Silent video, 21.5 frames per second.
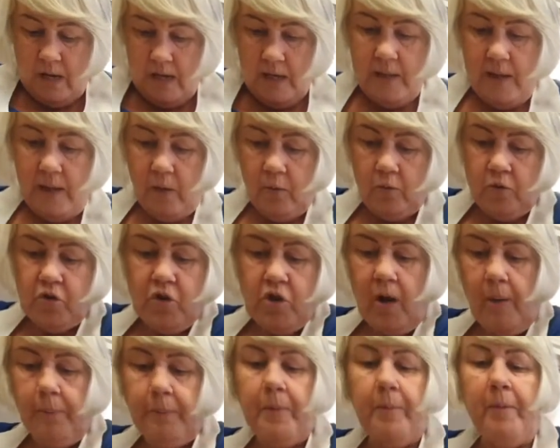Now
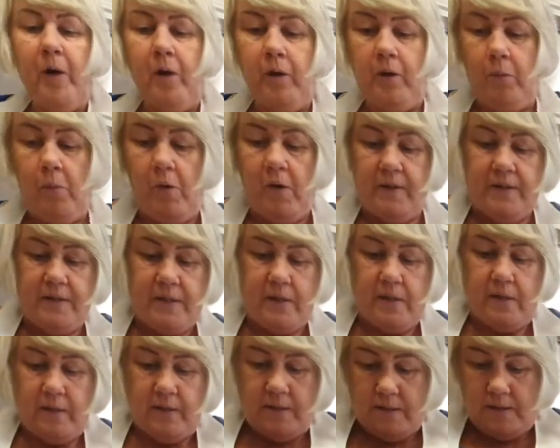chop them all to one
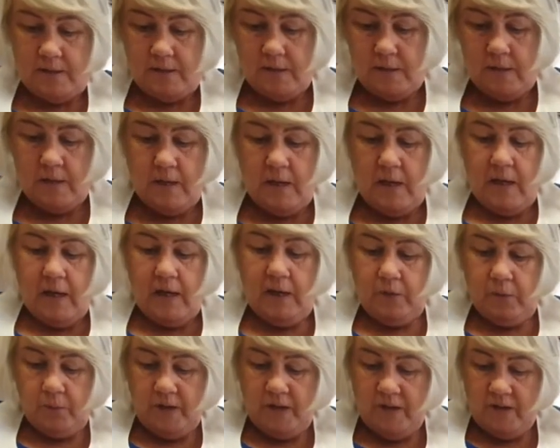size, and
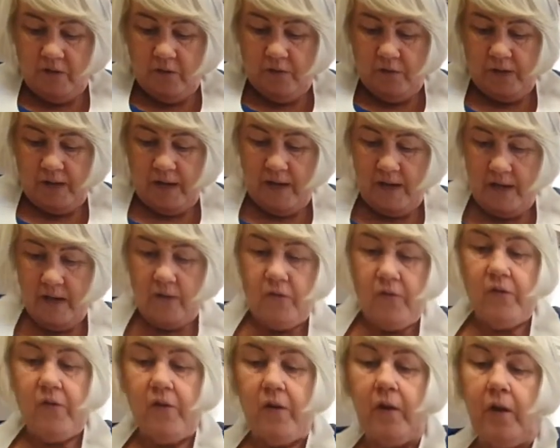the reason for that
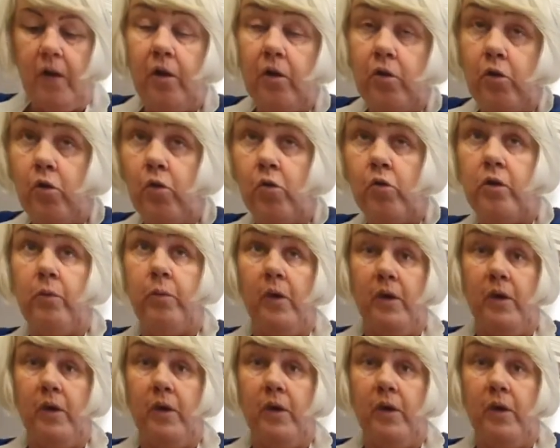is they'll all cook at one